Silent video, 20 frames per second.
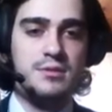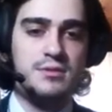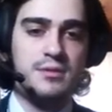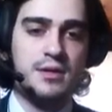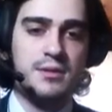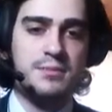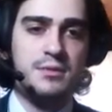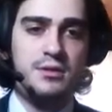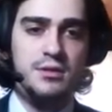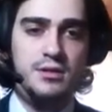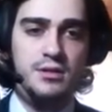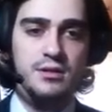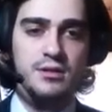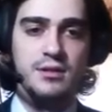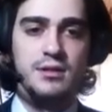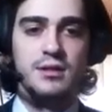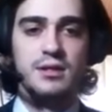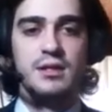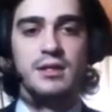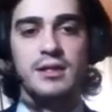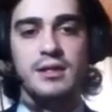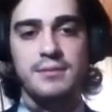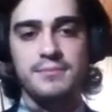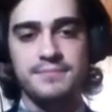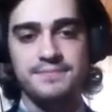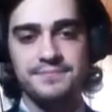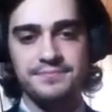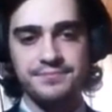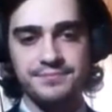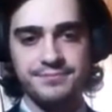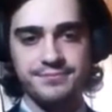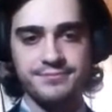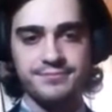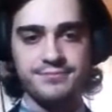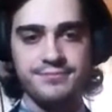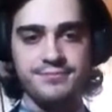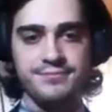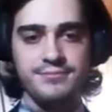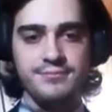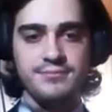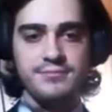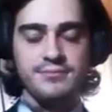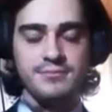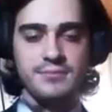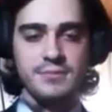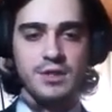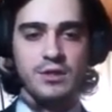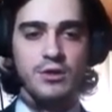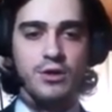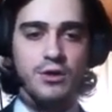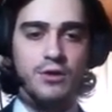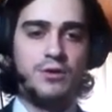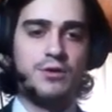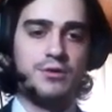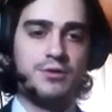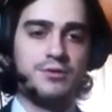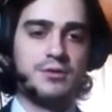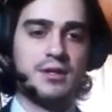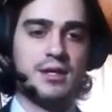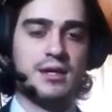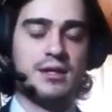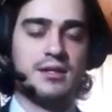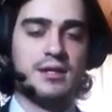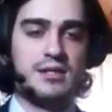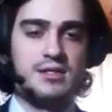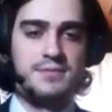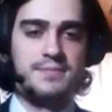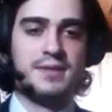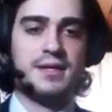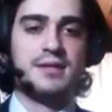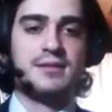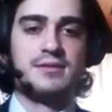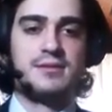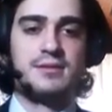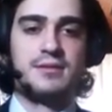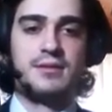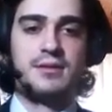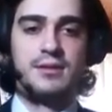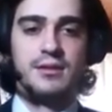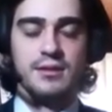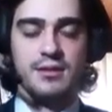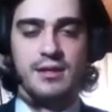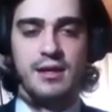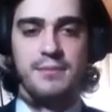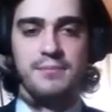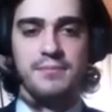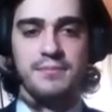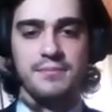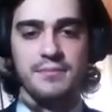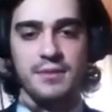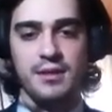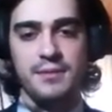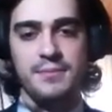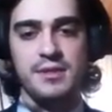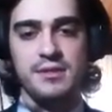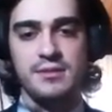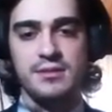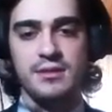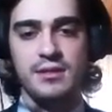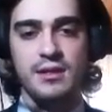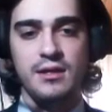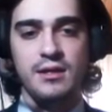I'm gonna go on and explain them a bit.